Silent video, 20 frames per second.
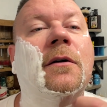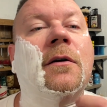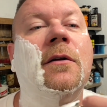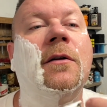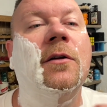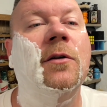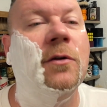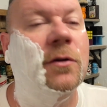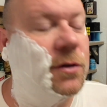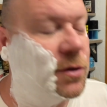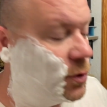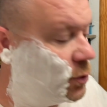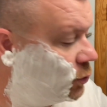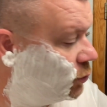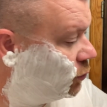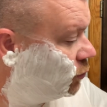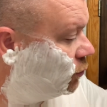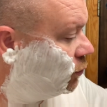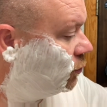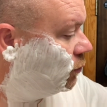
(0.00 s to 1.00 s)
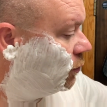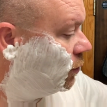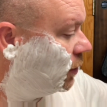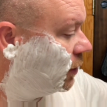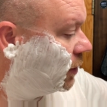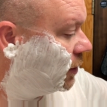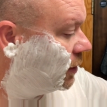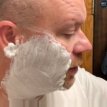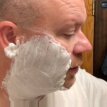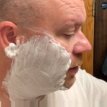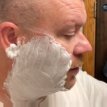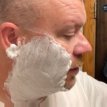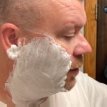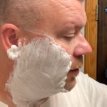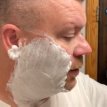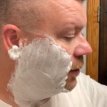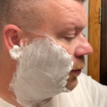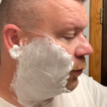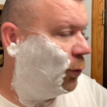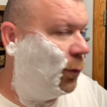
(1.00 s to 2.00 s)
a little too
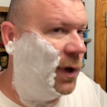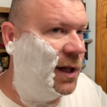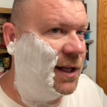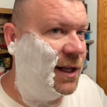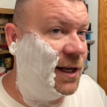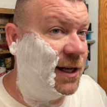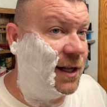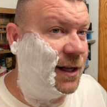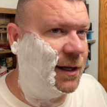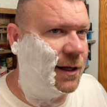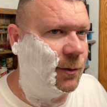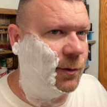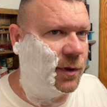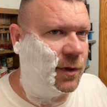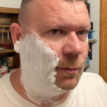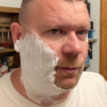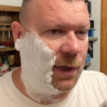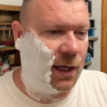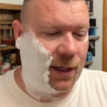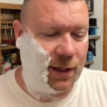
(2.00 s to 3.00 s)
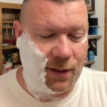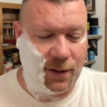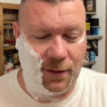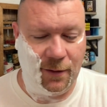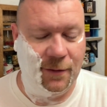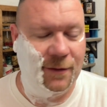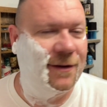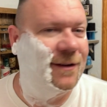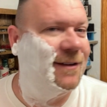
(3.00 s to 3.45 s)
willy-nilly with the blade.